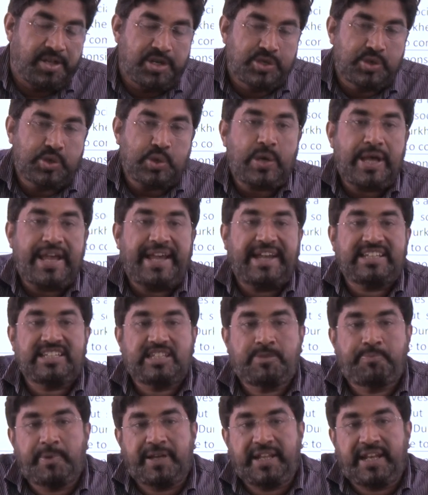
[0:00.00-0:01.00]
So,
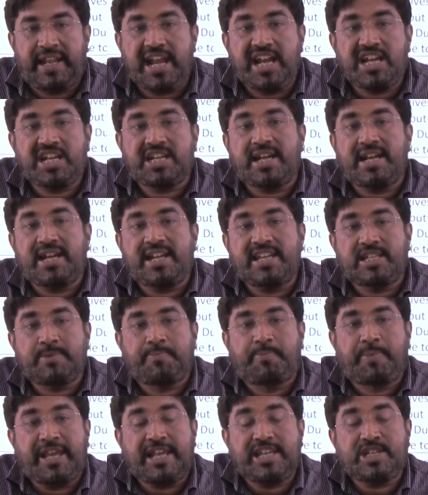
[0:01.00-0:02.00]
aspiration is
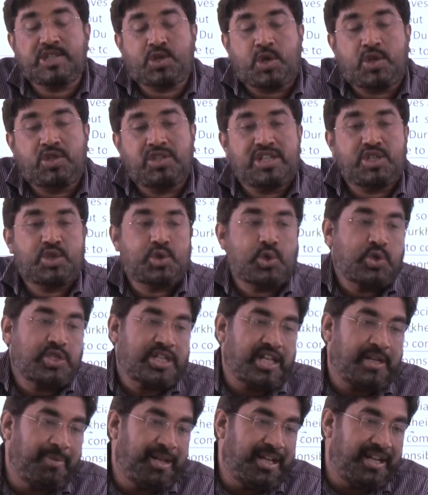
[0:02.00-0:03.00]
based on the
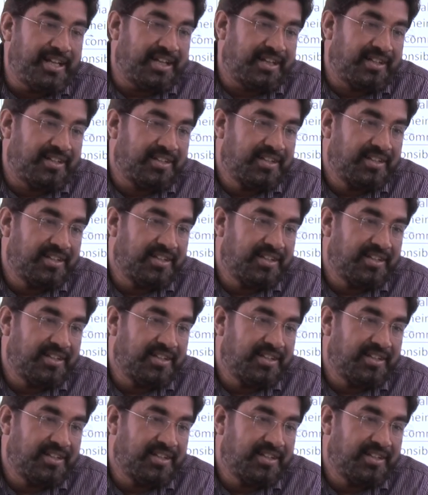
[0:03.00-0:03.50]
social media.